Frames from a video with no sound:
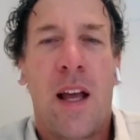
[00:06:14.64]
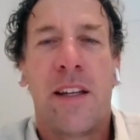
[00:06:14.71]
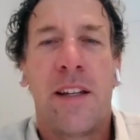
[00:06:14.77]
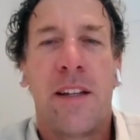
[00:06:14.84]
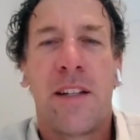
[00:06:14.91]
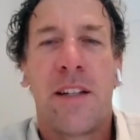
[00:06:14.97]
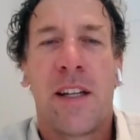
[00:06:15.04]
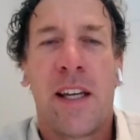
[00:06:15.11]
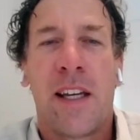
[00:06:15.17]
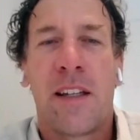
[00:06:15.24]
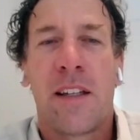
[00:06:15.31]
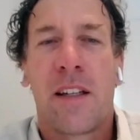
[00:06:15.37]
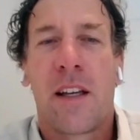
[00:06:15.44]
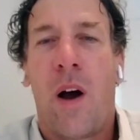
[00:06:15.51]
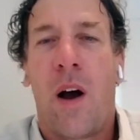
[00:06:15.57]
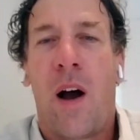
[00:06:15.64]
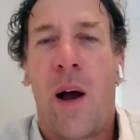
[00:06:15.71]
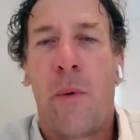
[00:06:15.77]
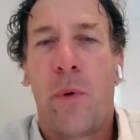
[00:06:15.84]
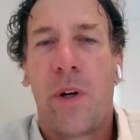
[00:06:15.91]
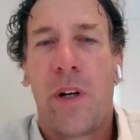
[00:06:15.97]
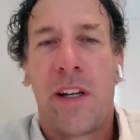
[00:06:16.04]
Indeed, I
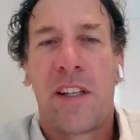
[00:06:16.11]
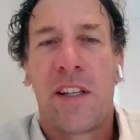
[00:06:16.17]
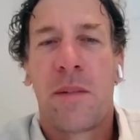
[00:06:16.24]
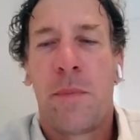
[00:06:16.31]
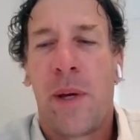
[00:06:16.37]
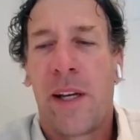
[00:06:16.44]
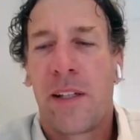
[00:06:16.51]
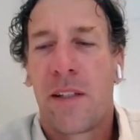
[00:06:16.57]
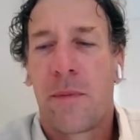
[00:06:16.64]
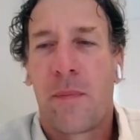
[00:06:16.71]
wouldn't expect